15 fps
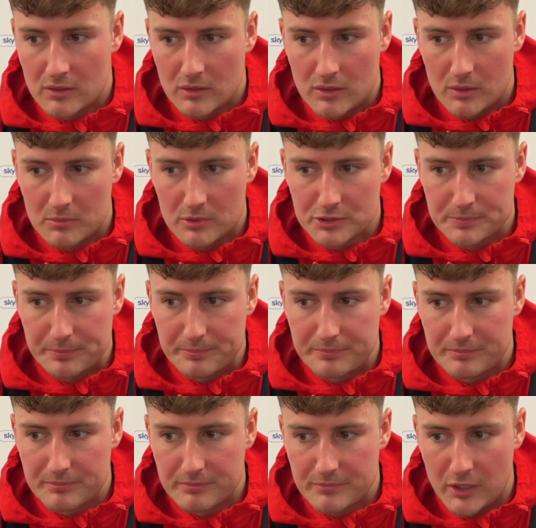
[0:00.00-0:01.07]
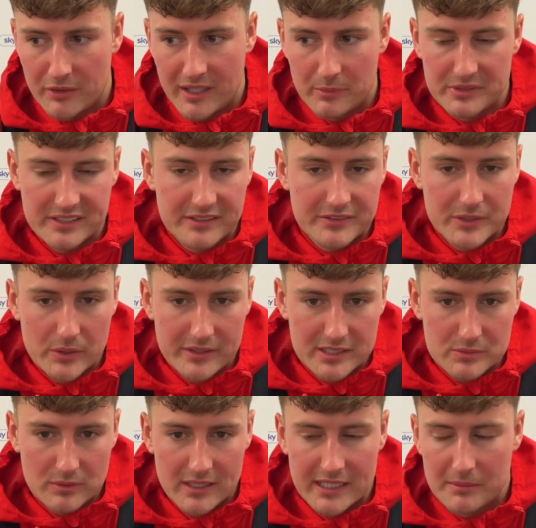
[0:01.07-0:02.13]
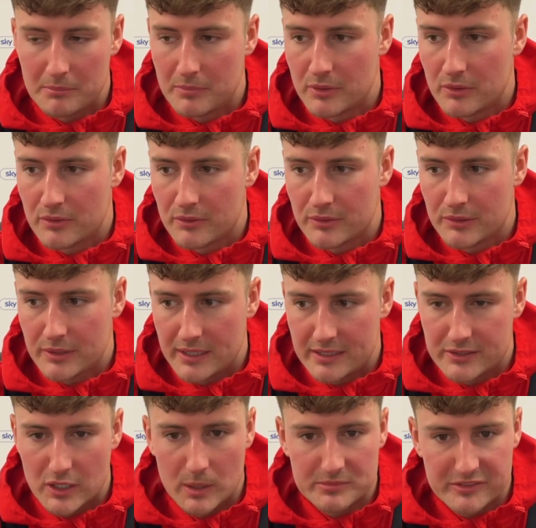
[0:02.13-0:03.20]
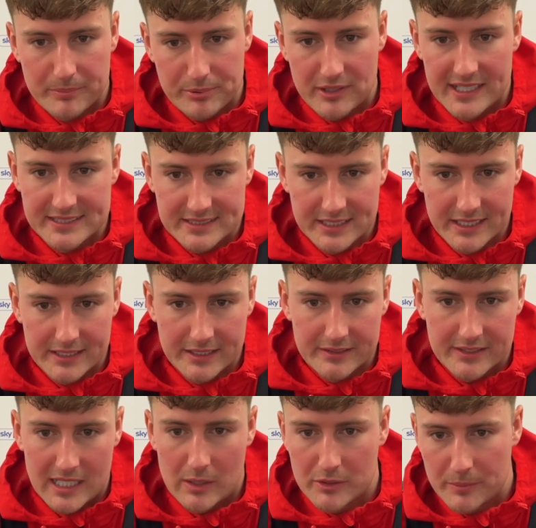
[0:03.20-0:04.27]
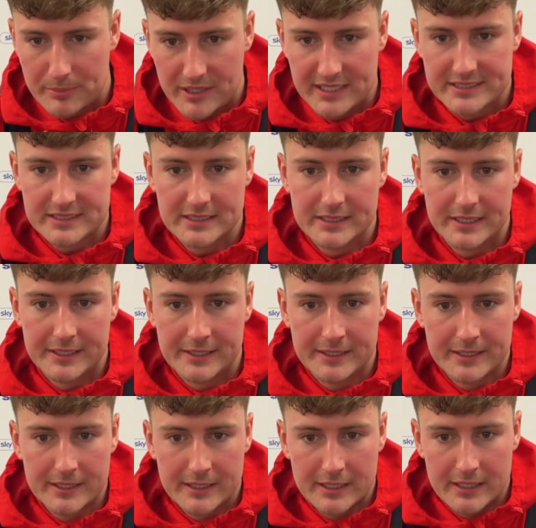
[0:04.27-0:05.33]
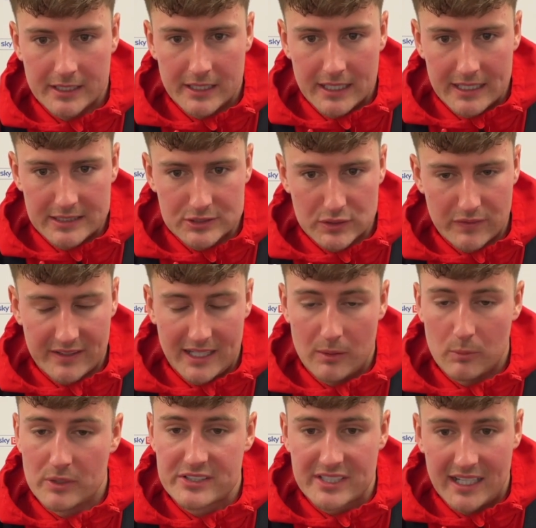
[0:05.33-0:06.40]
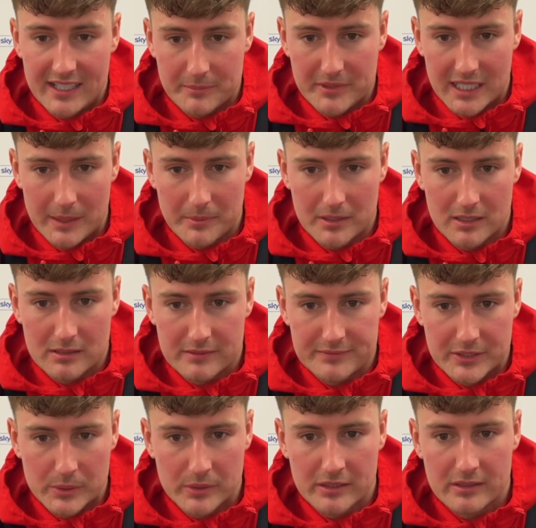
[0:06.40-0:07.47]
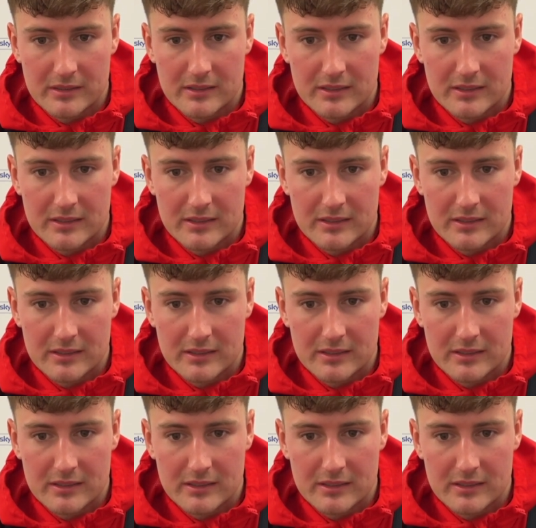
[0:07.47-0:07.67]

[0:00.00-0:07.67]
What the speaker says: almost not that we didn't do this with Liam, but in terms of pressing and counter pressing and stuff like that, which I am capable of doing,